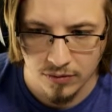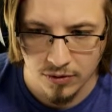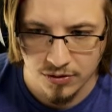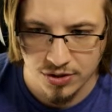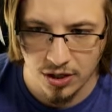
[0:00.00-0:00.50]

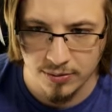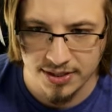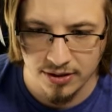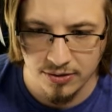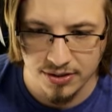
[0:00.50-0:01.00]
Start with
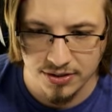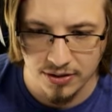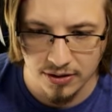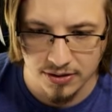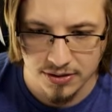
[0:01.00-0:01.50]
zero
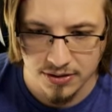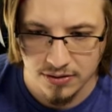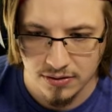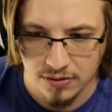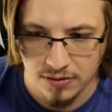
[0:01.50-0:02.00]
discards.
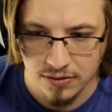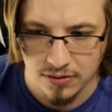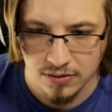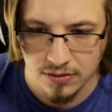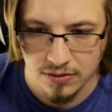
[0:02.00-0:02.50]

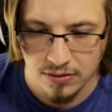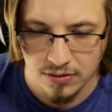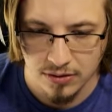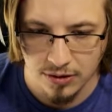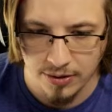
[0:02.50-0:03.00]

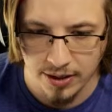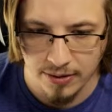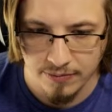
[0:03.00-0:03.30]
Okay.